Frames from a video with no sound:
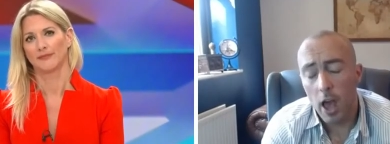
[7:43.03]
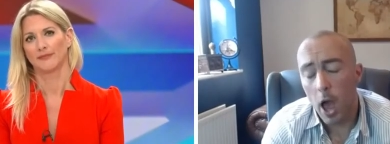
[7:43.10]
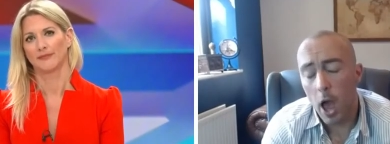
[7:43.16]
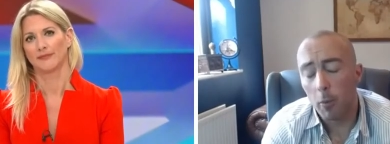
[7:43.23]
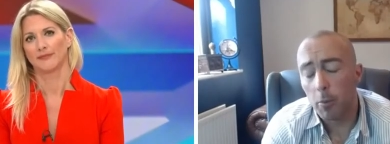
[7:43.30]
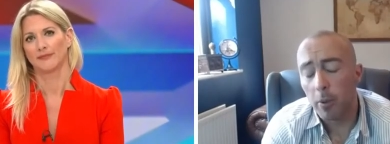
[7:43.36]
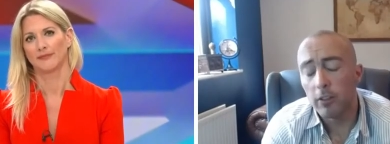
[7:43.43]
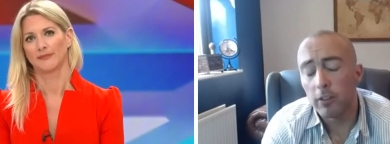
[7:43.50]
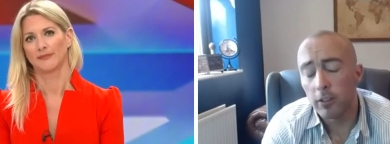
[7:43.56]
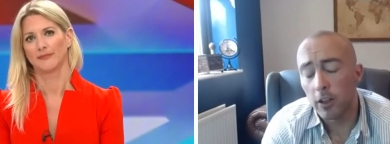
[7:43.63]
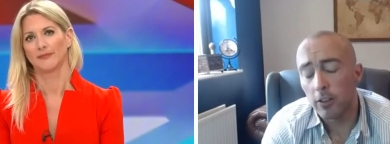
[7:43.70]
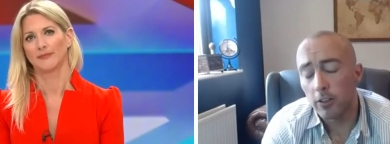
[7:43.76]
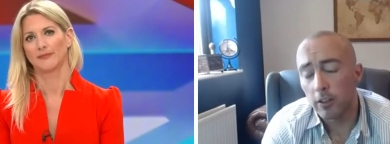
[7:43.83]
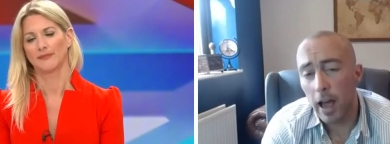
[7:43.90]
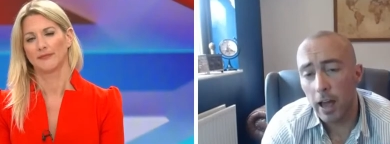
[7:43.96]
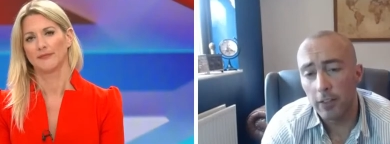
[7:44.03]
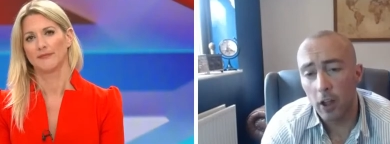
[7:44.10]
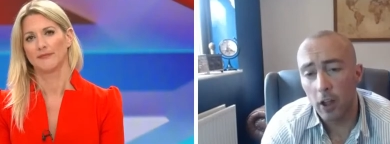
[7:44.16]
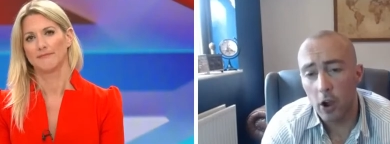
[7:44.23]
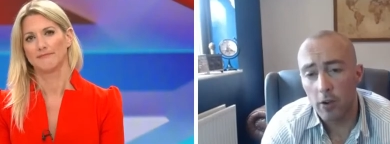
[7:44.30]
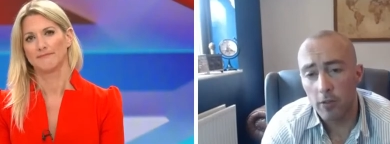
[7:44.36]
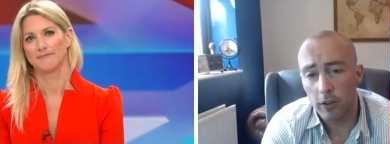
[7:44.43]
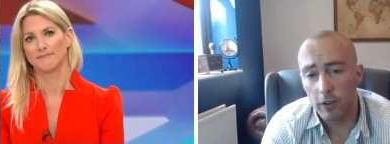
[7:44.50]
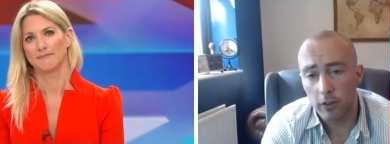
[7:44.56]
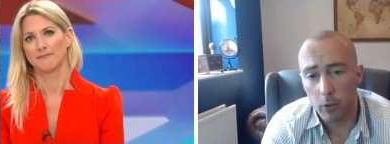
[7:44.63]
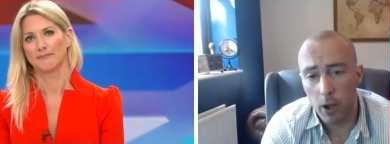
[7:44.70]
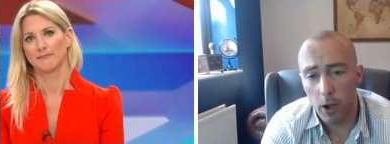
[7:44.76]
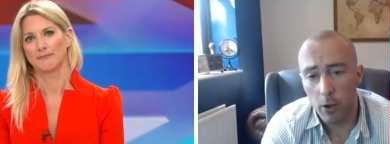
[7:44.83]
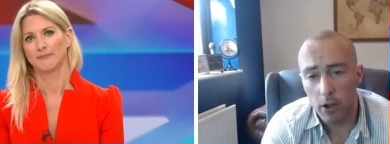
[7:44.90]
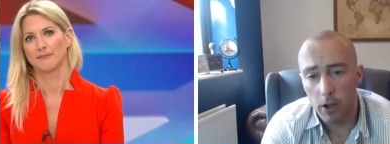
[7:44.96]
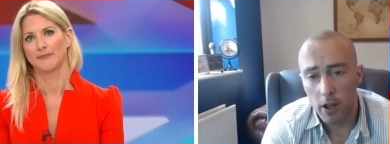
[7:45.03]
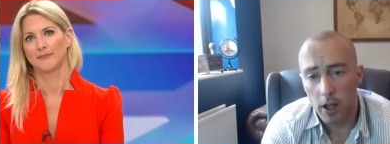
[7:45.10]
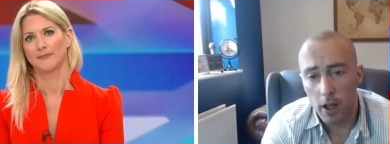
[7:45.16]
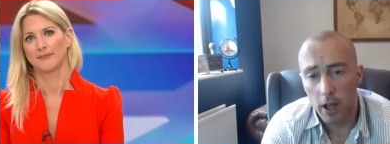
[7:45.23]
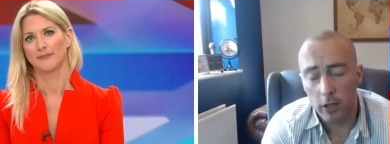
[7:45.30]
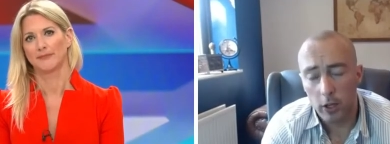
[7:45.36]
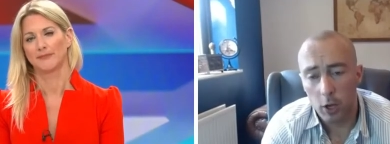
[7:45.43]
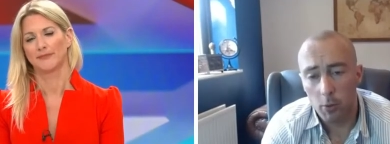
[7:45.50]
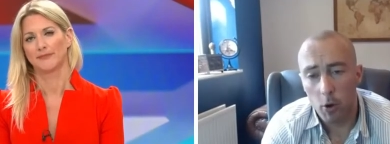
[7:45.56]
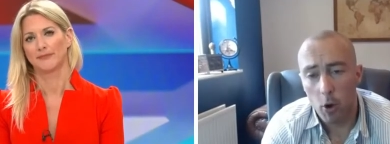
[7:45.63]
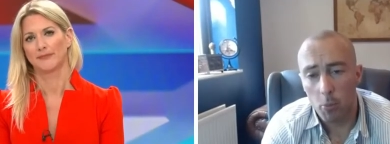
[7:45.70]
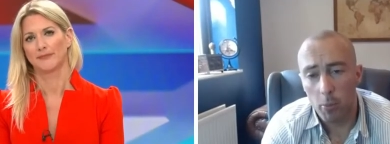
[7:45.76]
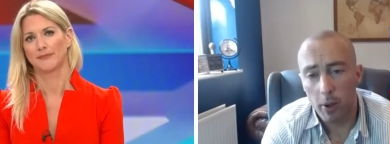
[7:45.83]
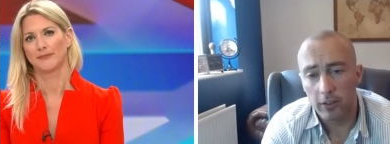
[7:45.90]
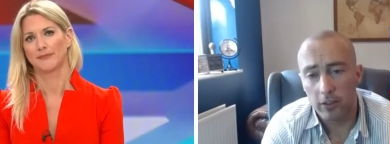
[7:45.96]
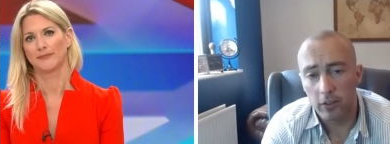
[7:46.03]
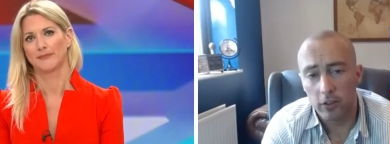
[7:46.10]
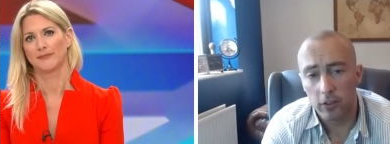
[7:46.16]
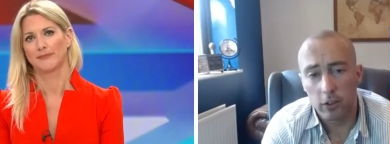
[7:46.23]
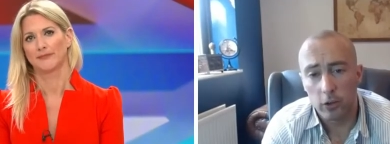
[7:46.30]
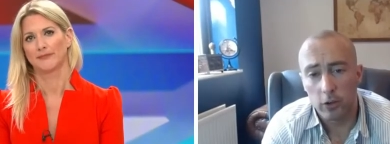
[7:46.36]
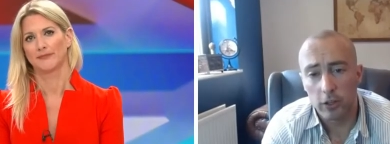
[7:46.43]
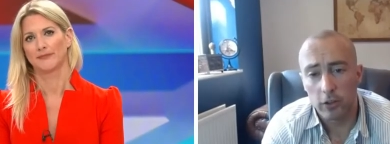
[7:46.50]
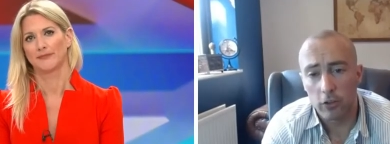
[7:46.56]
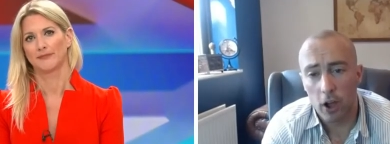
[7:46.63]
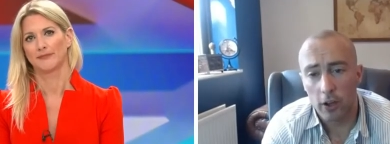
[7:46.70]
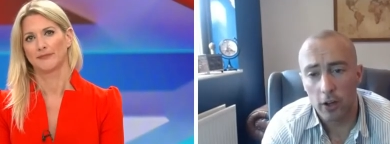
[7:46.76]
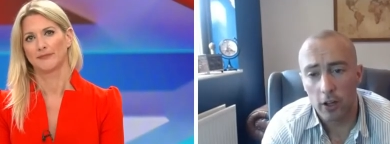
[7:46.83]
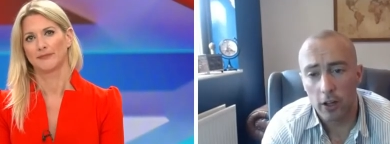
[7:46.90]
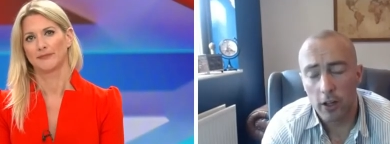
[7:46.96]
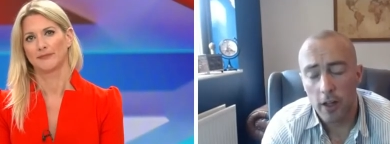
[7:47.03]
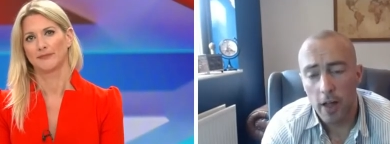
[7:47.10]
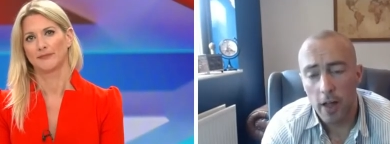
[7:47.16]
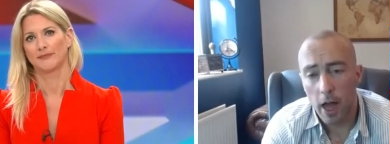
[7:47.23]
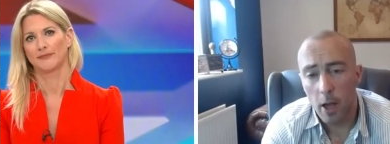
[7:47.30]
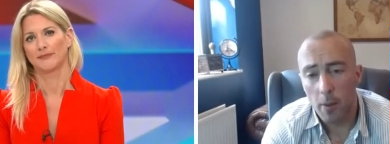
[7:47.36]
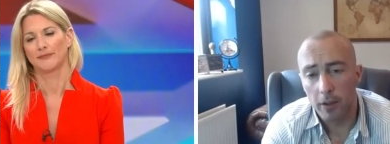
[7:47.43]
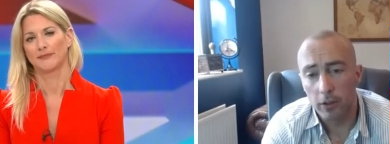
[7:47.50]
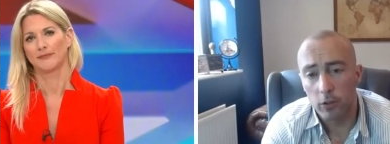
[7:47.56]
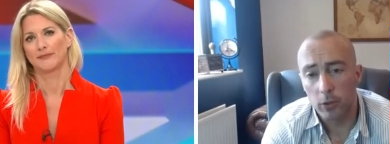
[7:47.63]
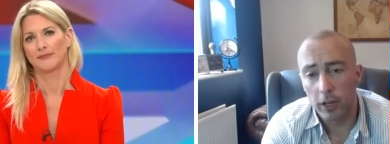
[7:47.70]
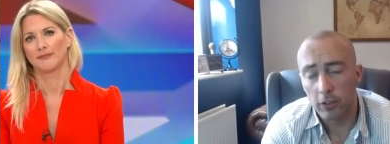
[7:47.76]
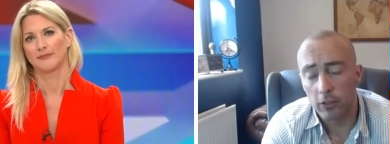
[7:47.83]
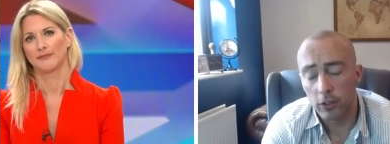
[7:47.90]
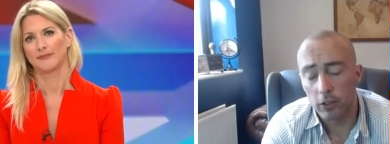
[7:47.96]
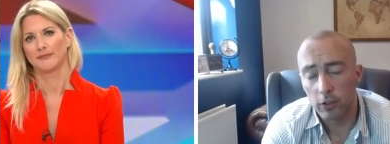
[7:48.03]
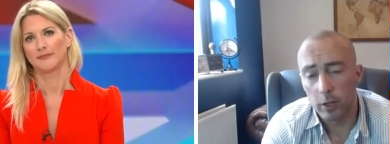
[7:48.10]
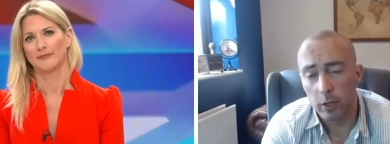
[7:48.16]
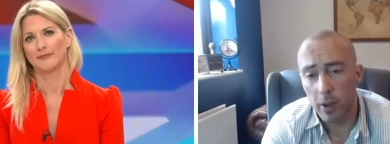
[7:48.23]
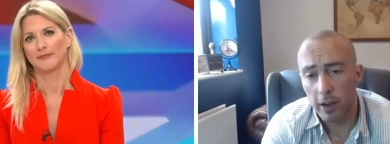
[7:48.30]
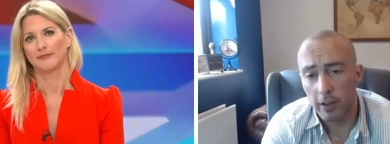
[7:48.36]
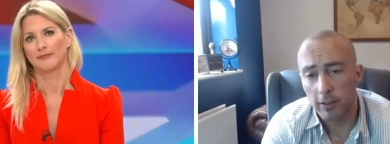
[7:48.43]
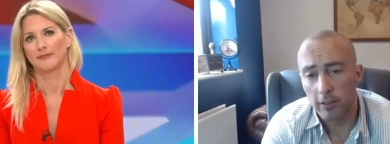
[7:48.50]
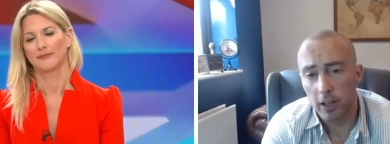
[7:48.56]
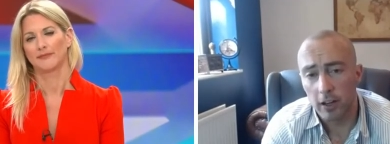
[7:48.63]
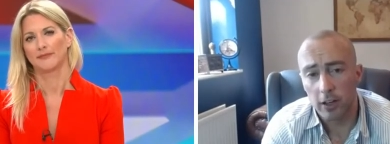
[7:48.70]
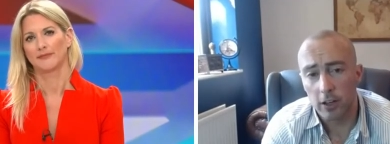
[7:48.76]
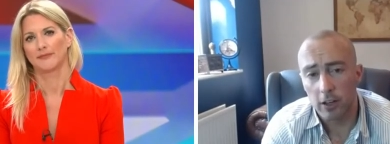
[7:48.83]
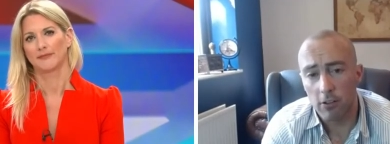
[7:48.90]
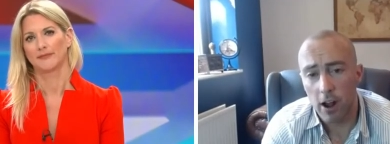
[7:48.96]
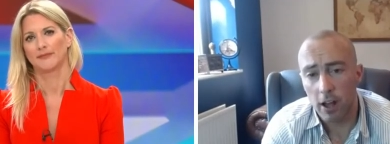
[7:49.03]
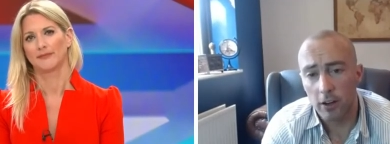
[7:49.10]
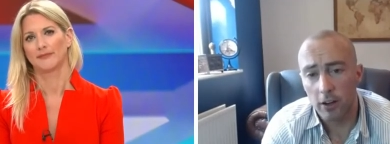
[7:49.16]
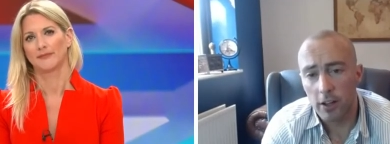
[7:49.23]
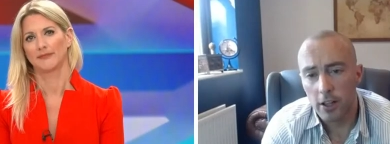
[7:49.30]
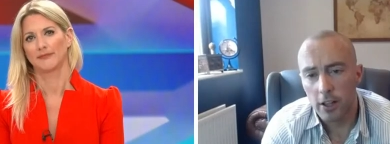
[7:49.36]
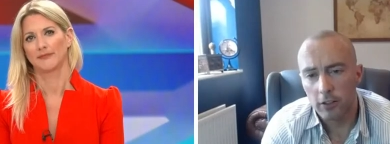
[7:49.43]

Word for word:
Speaker 1: And we're basically going to hand that over to our uh, global competitors, including China um, and to a lesser degree, Pakistan and Iran.